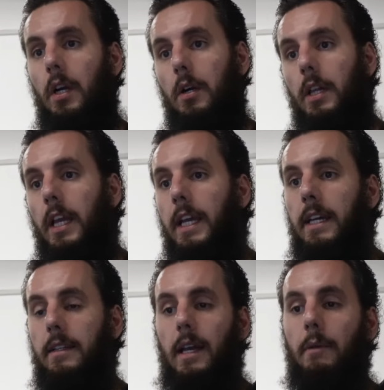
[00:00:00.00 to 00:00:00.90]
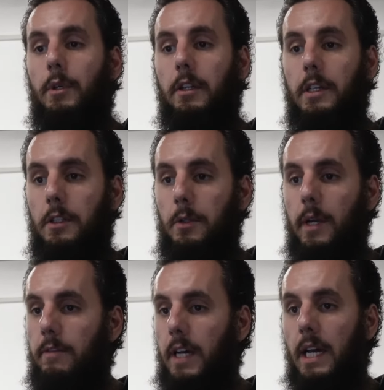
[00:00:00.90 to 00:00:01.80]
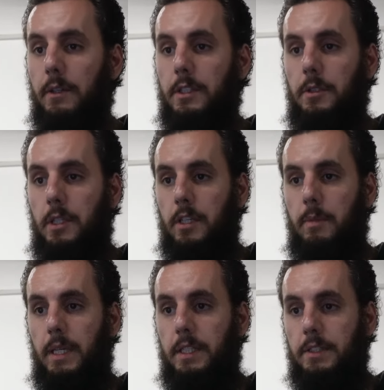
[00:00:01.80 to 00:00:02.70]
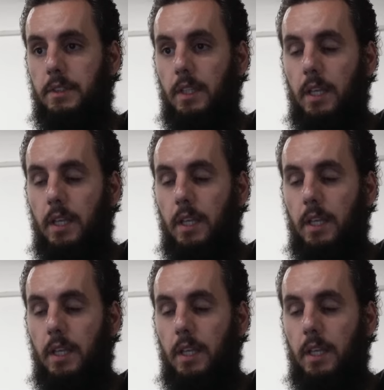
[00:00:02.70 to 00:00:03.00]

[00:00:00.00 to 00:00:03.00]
Or like, we already do have a how did you hear about us,